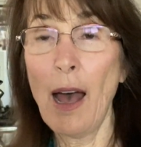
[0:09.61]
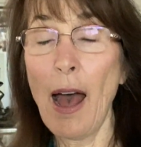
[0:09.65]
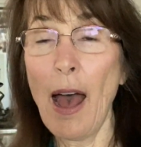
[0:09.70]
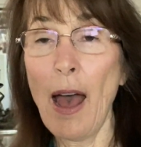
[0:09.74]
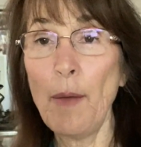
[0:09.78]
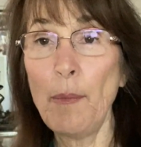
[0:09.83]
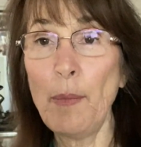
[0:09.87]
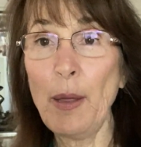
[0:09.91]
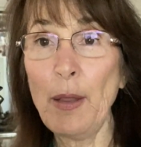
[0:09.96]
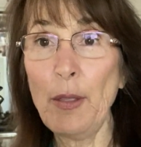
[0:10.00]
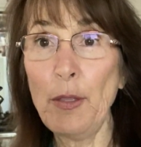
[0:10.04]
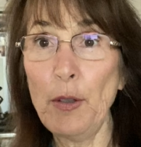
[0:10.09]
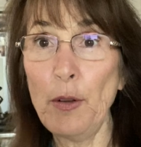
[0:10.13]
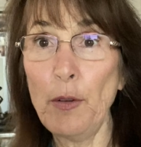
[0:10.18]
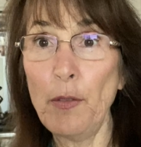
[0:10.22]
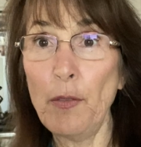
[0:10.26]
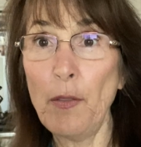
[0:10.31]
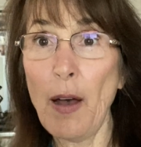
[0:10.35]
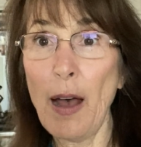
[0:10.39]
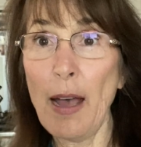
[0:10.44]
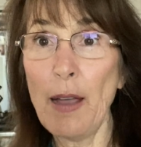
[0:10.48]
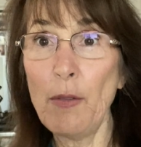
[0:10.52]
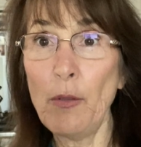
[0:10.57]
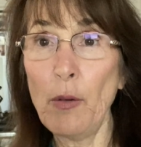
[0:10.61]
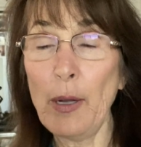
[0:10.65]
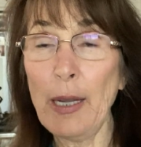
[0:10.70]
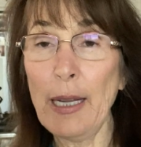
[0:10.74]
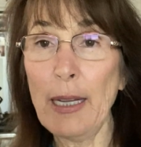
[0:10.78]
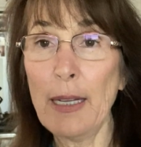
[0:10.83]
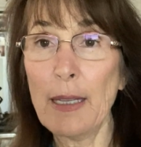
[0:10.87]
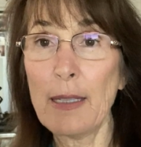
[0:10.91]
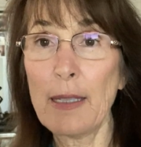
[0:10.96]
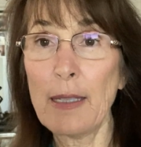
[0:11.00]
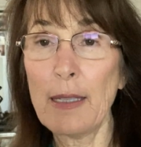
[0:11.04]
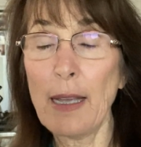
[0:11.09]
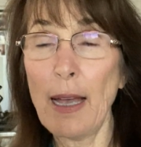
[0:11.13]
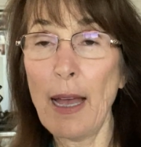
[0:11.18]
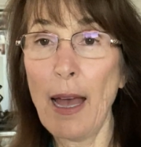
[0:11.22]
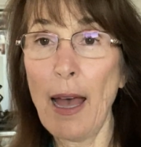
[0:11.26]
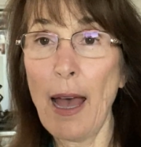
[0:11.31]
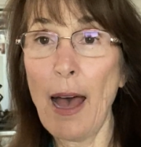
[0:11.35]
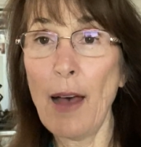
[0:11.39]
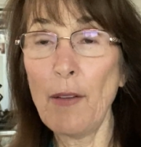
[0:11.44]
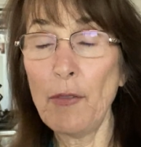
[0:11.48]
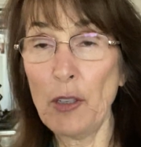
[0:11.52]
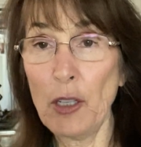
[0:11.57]
I've been through five weeks
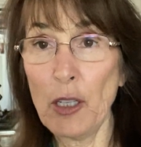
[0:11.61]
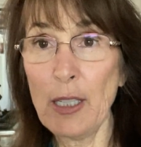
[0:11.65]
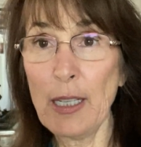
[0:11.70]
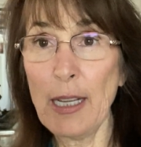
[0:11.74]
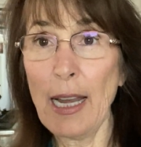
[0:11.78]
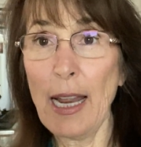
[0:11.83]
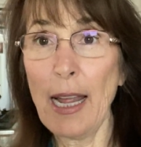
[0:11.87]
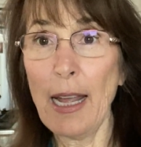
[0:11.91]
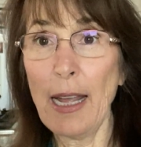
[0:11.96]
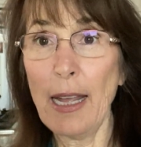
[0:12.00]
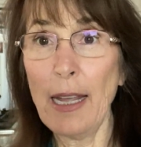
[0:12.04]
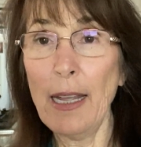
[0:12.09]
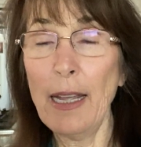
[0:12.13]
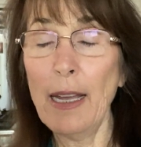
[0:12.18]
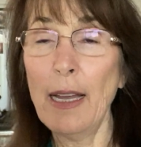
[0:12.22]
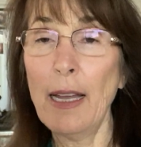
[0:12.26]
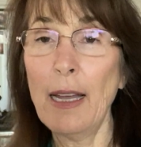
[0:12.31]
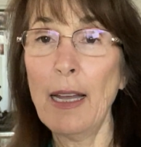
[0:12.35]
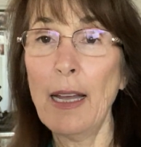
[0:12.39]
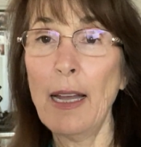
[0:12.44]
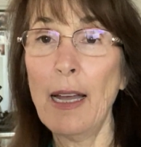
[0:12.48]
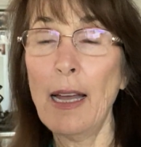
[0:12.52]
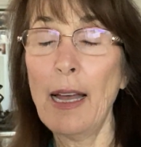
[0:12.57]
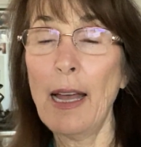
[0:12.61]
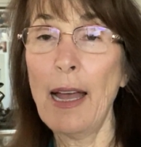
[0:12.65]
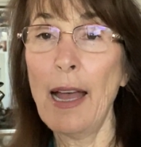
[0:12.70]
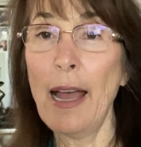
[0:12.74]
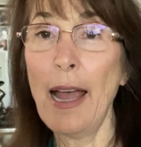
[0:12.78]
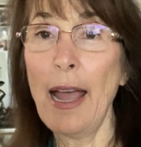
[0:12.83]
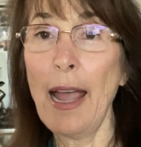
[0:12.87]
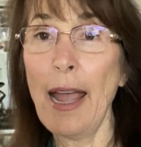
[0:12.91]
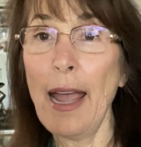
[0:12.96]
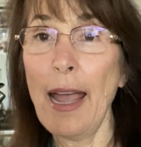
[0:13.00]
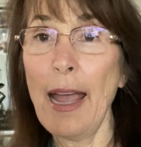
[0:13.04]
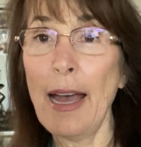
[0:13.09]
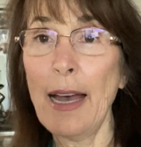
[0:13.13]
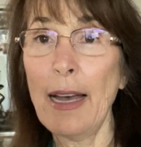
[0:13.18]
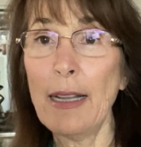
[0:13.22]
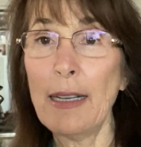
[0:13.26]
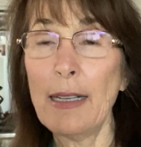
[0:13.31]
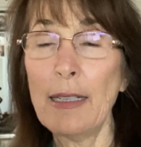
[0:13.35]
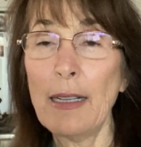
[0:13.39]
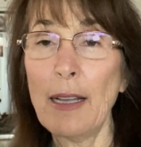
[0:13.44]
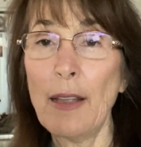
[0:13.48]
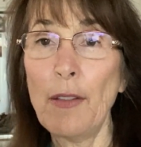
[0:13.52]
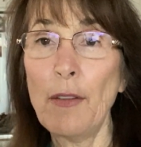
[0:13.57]
after today,
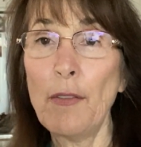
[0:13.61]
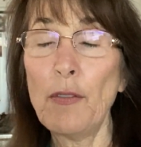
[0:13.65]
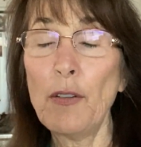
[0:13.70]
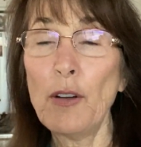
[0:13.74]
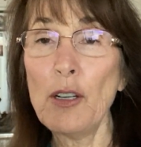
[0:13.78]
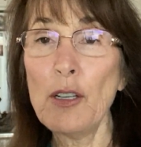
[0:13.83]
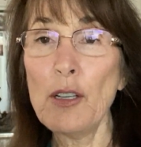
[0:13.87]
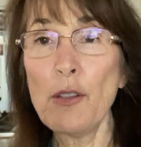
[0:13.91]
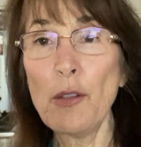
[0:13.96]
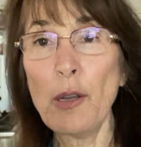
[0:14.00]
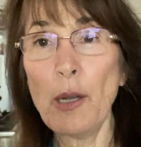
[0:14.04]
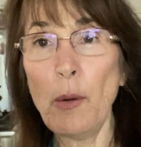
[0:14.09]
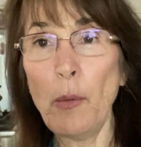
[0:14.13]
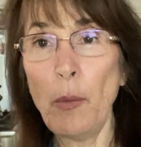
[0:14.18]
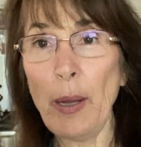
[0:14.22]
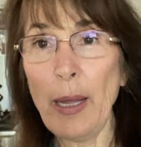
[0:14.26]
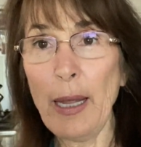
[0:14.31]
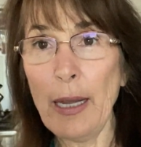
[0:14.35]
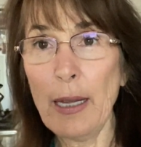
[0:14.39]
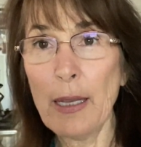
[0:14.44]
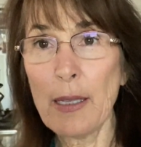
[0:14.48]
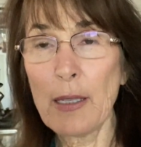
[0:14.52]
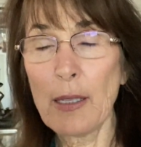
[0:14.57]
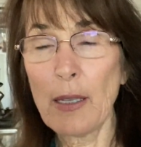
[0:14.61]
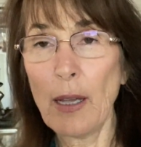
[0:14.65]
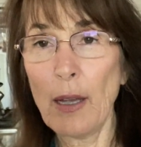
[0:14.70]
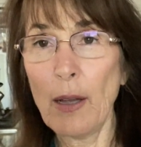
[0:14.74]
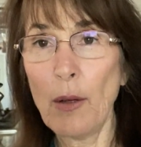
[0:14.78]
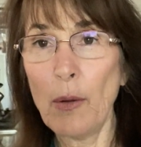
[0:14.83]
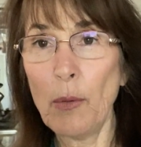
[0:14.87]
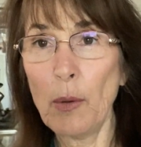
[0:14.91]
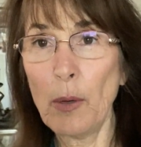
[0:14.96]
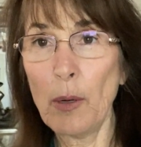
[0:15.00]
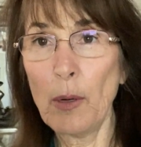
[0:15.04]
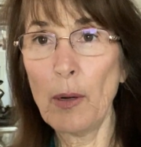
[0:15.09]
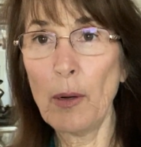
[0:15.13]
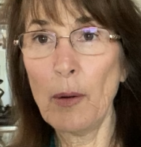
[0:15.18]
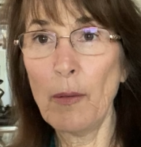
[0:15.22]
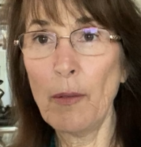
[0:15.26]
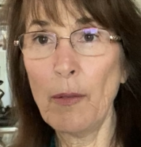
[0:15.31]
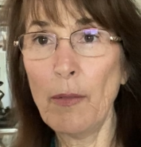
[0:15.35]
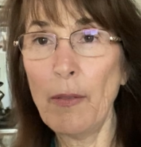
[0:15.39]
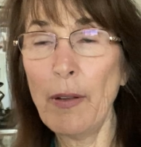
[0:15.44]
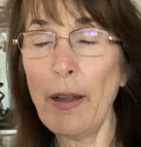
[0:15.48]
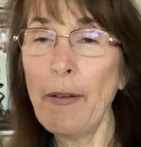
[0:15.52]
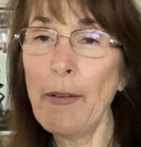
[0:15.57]
and the first three weeks were
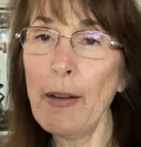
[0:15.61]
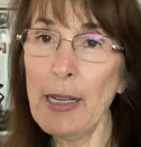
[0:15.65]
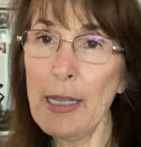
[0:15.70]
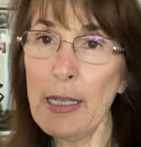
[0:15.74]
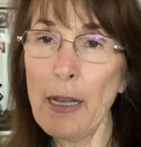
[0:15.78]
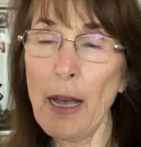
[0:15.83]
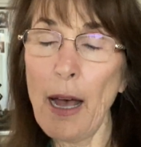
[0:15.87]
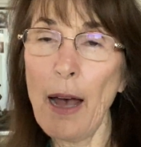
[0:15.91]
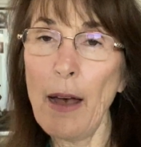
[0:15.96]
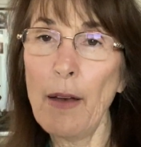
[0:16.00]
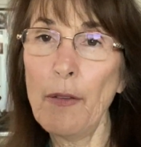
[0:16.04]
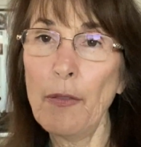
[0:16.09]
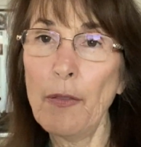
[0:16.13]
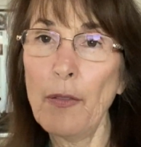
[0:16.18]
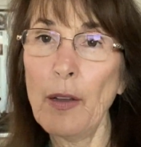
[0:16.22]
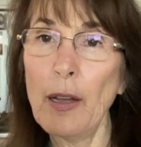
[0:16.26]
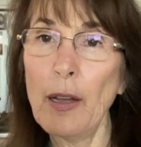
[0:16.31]
very tough